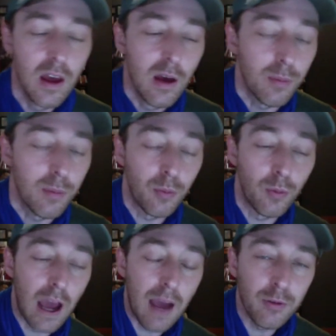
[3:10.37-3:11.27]
But
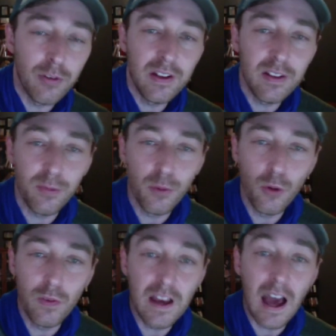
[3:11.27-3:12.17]
after seeing this
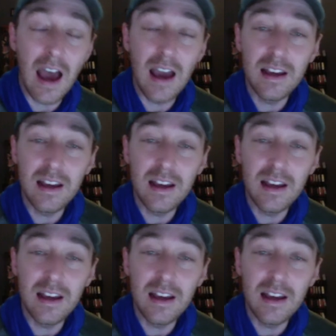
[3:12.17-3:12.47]
movie, I,